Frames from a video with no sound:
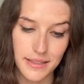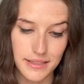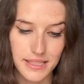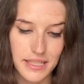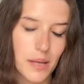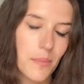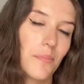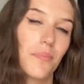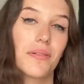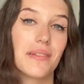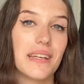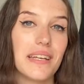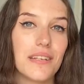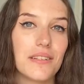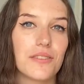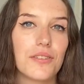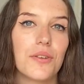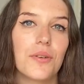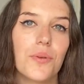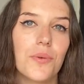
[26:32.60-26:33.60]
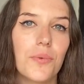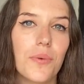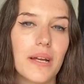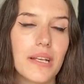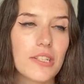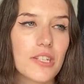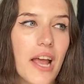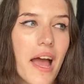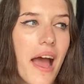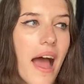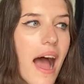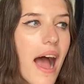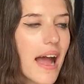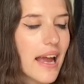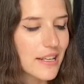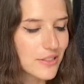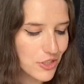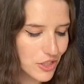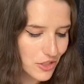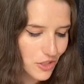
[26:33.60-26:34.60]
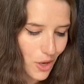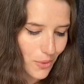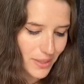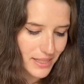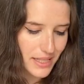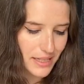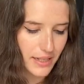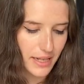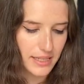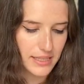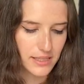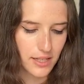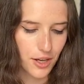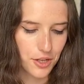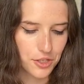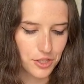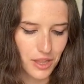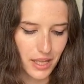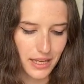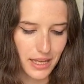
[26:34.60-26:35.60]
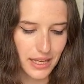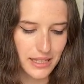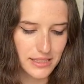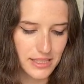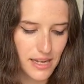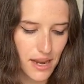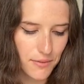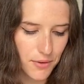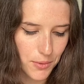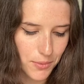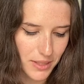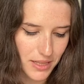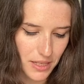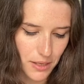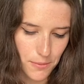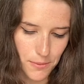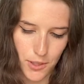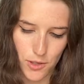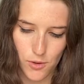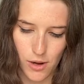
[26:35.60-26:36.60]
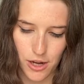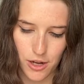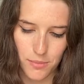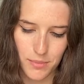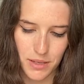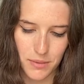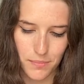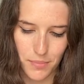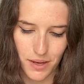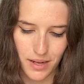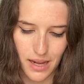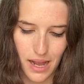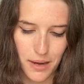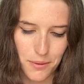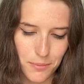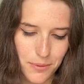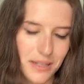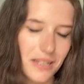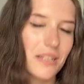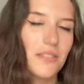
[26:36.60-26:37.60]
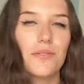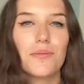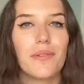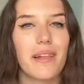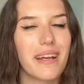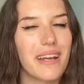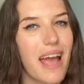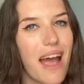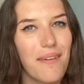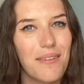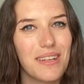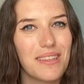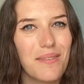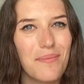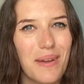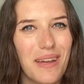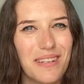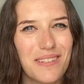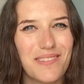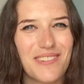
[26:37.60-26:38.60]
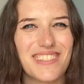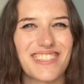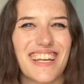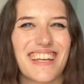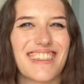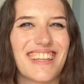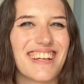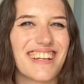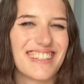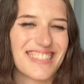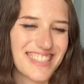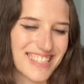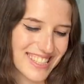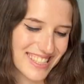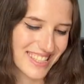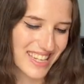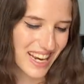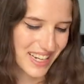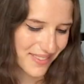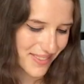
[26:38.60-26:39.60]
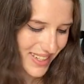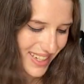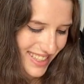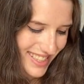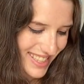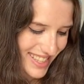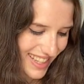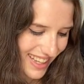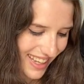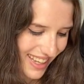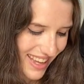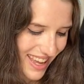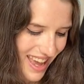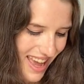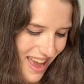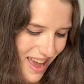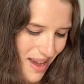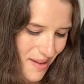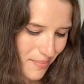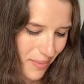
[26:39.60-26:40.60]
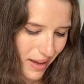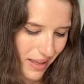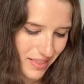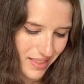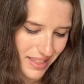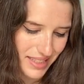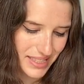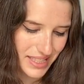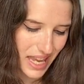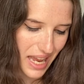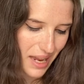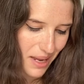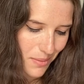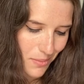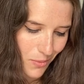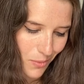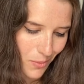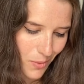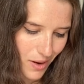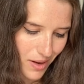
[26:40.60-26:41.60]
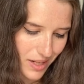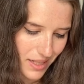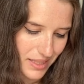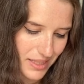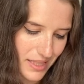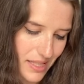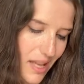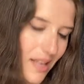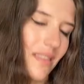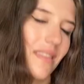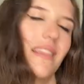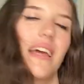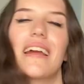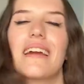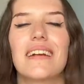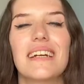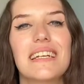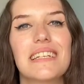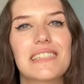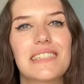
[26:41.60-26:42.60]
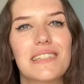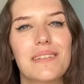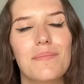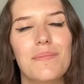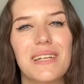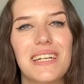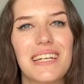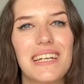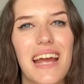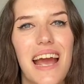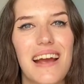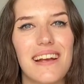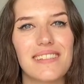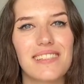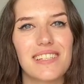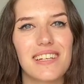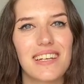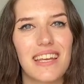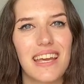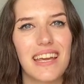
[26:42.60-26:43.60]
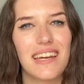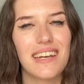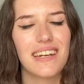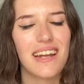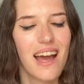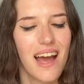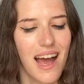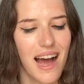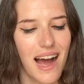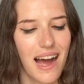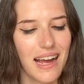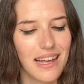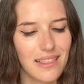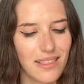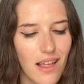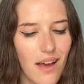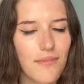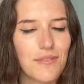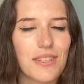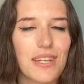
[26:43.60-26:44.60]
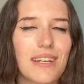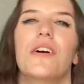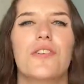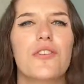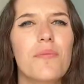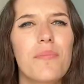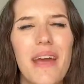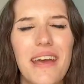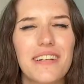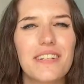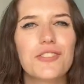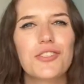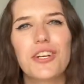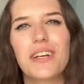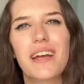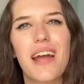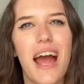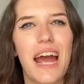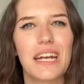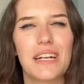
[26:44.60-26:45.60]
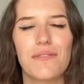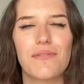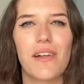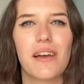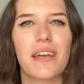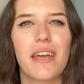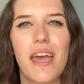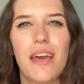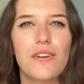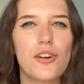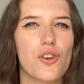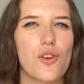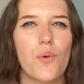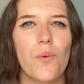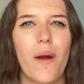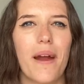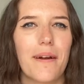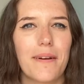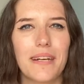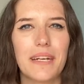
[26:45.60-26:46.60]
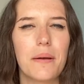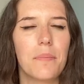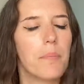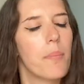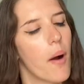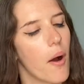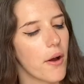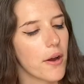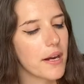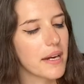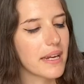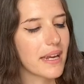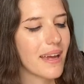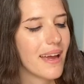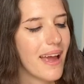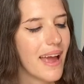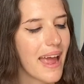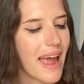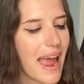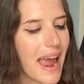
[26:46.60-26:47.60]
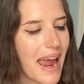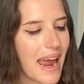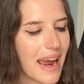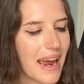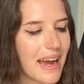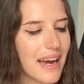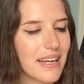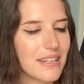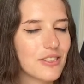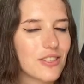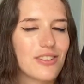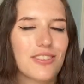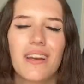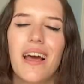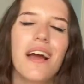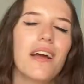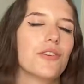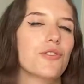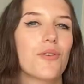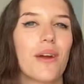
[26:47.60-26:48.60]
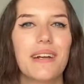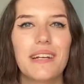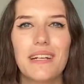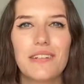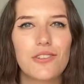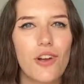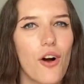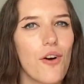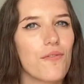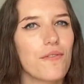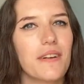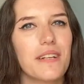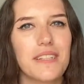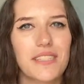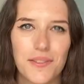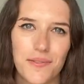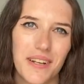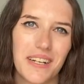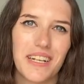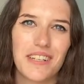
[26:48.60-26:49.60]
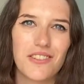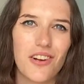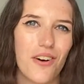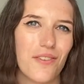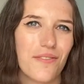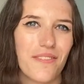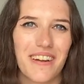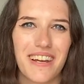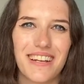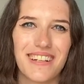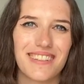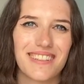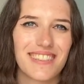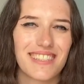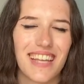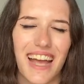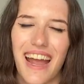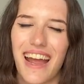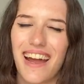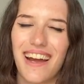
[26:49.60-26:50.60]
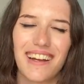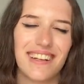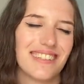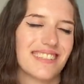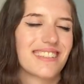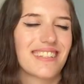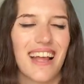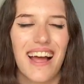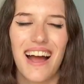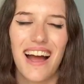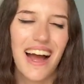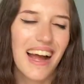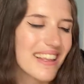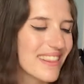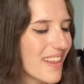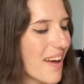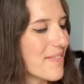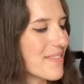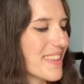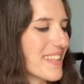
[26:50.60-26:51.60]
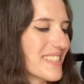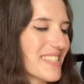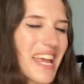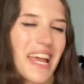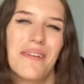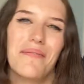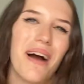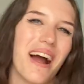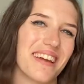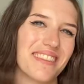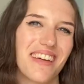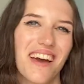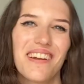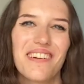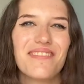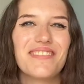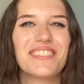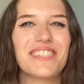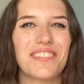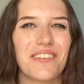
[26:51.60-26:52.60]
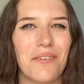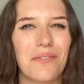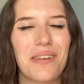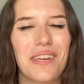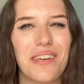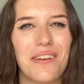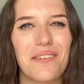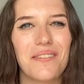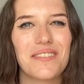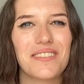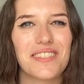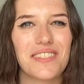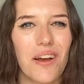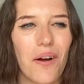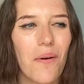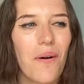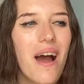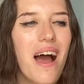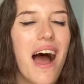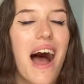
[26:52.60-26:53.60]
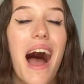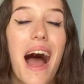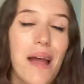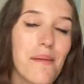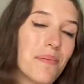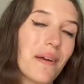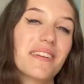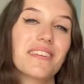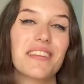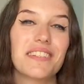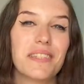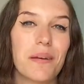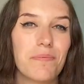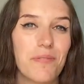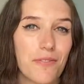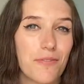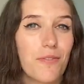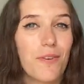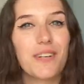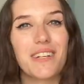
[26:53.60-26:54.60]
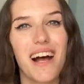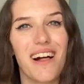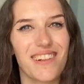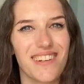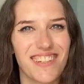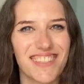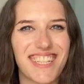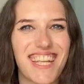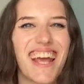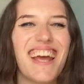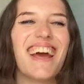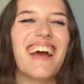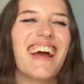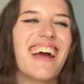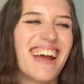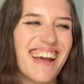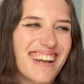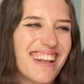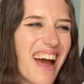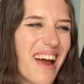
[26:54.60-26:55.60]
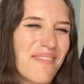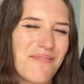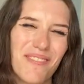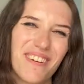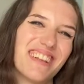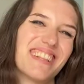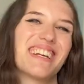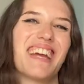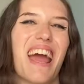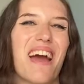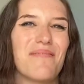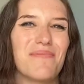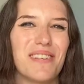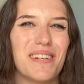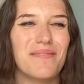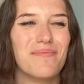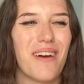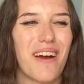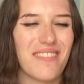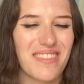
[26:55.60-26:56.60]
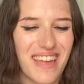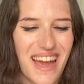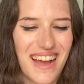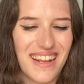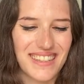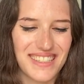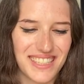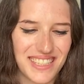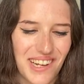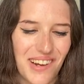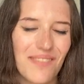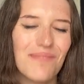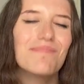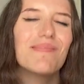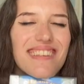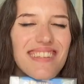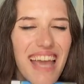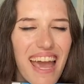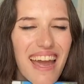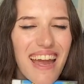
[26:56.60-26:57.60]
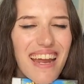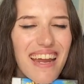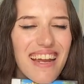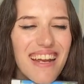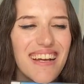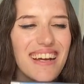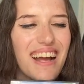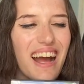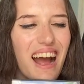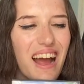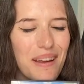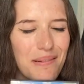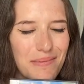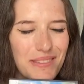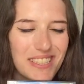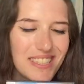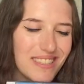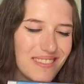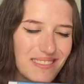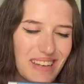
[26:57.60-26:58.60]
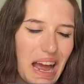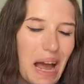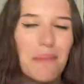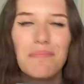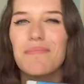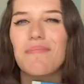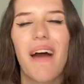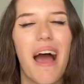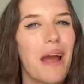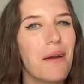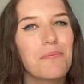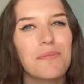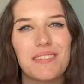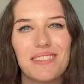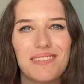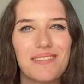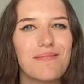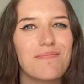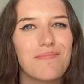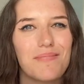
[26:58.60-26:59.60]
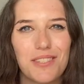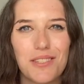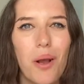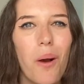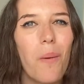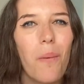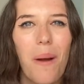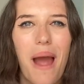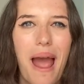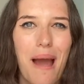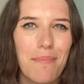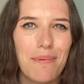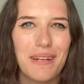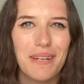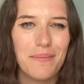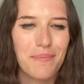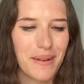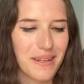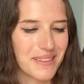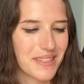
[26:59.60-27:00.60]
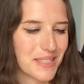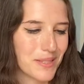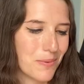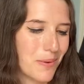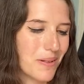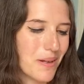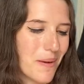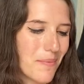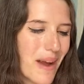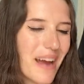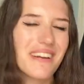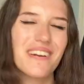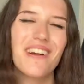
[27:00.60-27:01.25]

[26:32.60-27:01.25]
it's complete too, which is just always a nice touch. Like it's never really a requirement, but I really do like having the manuals. I think it's just kind of a nice thing. But this game was hilarious to me as a kid. I loved it. You're managing kind of like an aquarium park and just training dolphins, feeding dolphins, and I loved this game. I thought it was so cute. So I picked this up for $4 and I'm really happy about that. So yay. I was so happy to pick this one up. I